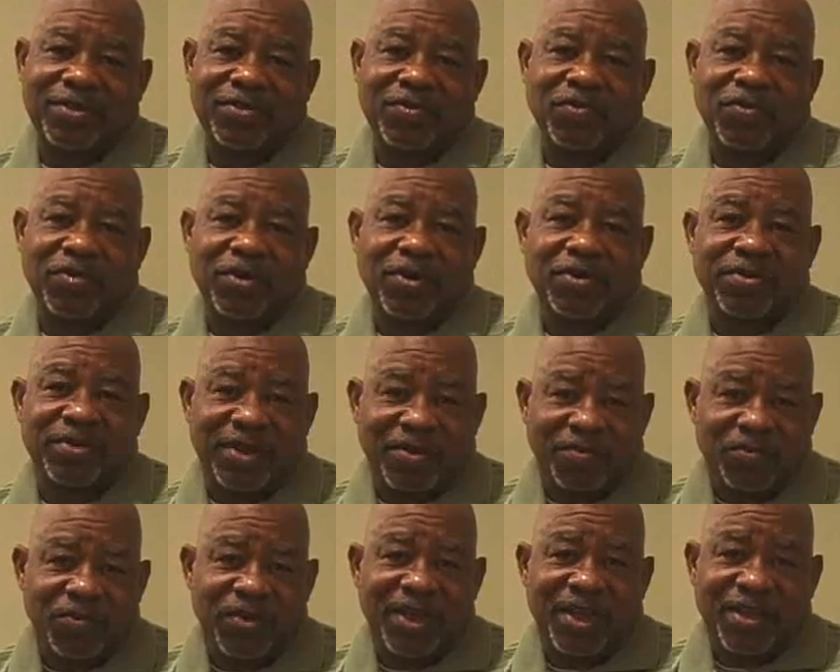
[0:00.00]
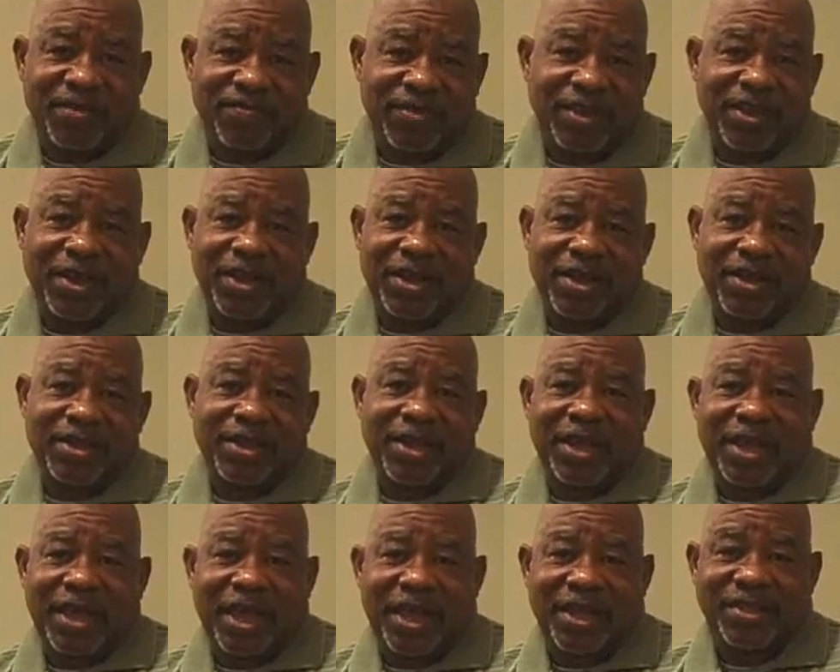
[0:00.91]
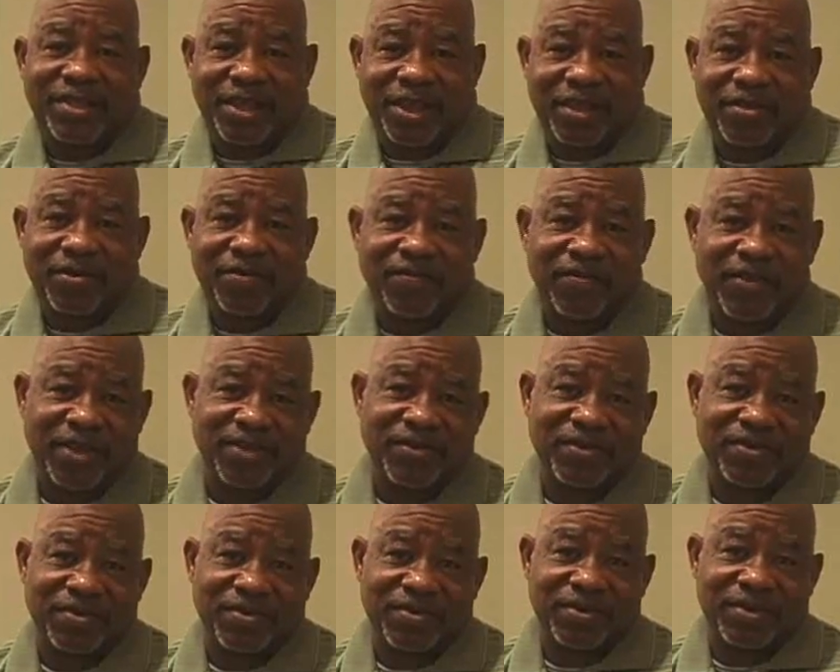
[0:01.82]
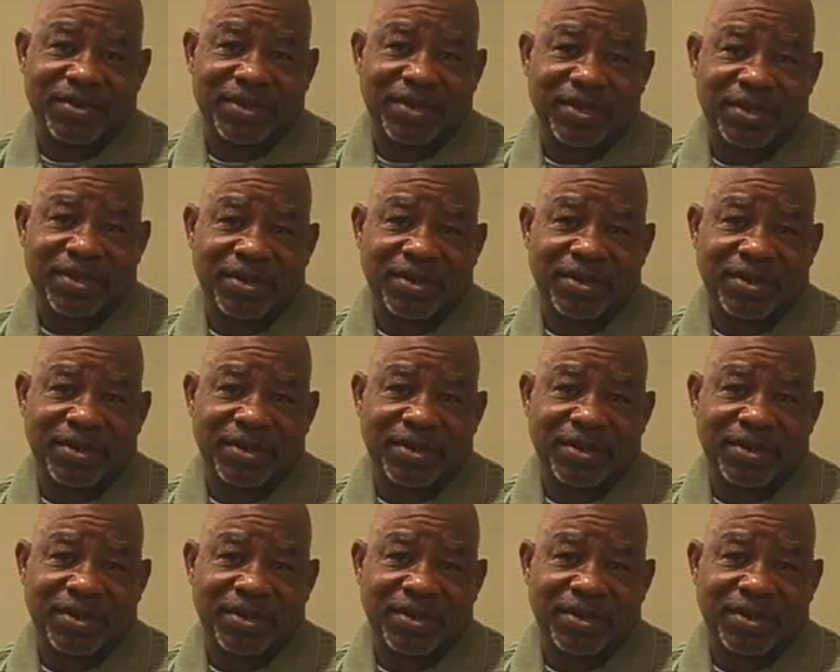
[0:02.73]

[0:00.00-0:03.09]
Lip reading: the world that we have done as individuals.